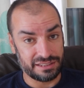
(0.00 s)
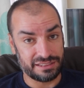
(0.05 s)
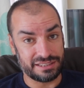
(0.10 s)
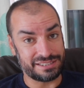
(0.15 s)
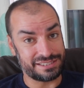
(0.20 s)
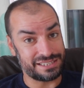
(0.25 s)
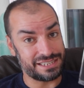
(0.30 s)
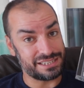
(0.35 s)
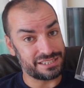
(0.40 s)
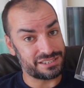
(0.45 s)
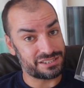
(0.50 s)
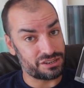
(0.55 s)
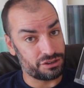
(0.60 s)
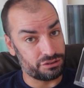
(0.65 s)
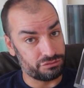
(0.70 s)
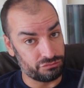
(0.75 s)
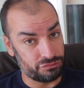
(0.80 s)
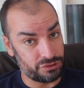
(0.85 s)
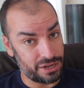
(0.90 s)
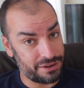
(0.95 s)
this is
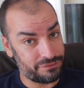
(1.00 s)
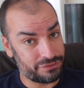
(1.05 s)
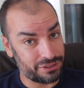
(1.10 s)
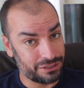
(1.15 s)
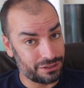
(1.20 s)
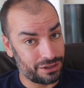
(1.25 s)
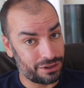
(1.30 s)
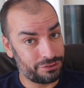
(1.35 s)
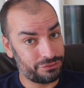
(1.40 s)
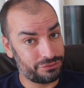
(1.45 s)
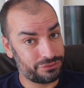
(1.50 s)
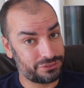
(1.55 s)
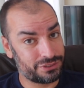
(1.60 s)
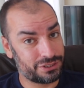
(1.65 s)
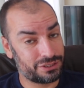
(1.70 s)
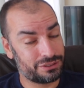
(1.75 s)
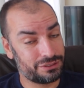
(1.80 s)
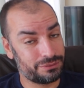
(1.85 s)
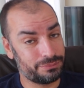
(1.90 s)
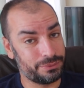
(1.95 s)
Ravenloft,
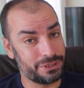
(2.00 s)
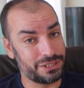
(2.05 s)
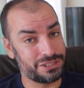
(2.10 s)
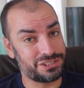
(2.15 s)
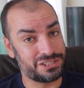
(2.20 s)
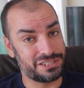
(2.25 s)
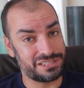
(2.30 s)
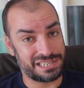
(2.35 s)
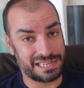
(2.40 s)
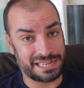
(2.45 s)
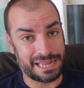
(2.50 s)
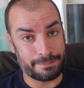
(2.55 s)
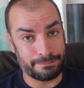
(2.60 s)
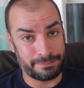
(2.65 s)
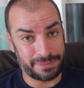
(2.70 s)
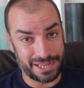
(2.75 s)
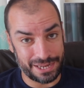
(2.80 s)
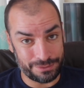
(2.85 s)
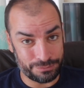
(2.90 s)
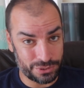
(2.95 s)
which is a
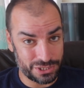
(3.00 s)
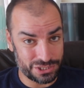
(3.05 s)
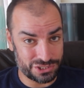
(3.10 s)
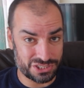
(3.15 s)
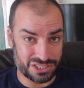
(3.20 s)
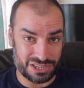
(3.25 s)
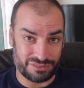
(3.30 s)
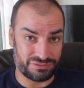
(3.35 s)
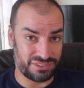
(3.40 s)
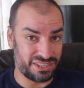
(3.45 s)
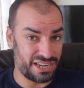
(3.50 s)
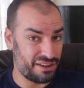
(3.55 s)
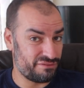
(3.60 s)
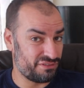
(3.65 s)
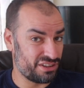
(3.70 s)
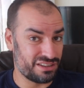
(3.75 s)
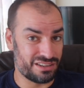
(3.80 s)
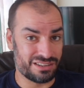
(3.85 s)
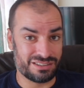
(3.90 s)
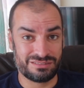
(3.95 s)
campaign which I've
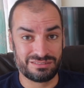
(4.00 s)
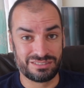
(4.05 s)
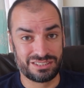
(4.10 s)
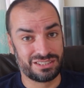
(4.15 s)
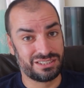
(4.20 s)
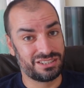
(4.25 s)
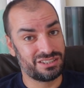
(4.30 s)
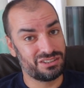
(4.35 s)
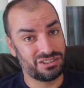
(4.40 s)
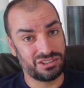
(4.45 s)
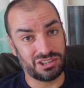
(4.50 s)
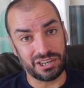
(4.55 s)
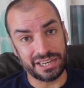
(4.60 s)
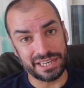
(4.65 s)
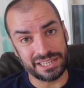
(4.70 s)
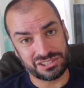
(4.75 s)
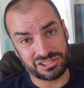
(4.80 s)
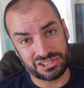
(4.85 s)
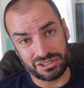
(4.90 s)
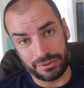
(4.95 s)
never got
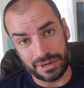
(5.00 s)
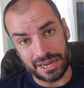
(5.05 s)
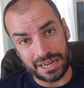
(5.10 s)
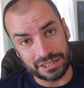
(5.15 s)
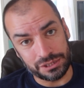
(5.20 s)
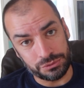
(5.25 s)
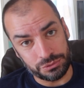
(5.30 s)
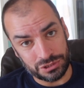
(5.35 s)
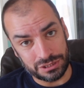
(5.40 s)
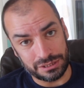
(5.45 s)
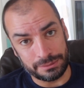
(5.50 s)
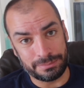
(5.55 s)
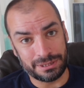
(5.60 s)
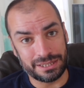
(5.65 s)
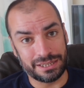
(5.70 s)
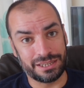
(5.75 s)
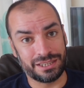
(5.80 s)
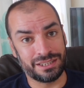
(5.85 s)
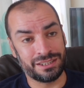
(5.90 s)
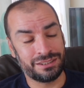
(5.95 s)
into. I usually
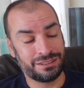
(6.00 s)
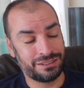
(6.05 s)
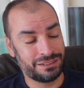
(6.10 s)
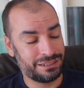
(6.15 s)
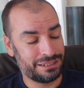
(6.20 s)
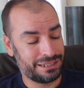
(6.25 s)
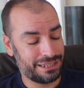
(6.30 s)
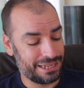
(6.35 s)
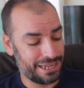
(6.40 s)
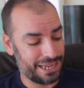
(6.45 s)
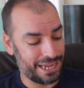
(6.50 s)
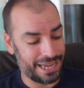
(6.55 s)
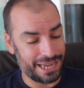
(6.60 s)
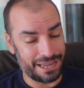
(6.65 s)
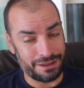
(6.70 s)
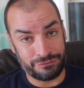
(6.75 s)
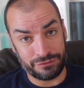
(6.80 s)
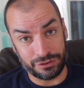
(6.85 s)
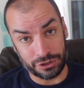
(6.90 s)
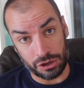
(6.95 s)
play
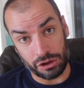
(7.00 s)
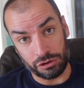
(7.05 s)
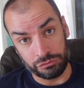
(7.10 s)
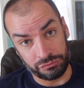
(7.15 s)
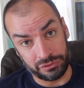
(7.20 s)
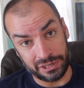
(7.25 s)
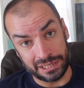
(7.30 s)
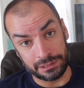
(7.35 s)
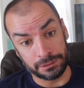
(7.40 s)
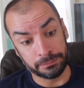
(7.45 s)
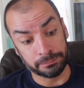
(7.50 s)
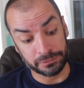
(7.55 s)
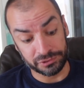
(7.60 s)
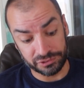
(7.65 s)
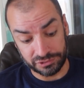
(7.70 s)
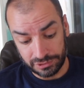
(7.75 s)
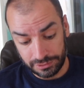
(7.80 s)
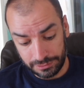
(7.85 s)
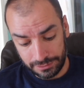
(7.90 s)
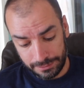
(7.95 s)
Forgotten
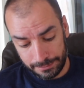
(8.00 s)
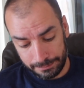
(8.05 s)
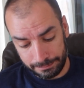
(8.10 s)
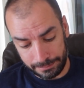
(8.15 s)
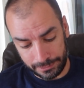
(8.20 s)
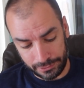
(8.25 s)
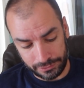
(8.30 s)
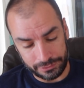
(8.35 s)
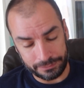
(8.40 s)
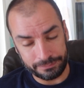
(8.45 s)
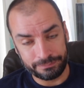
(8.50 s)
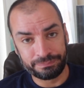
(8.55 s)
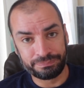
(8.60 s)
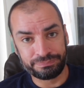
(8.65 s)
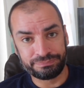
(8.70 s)
Realms, but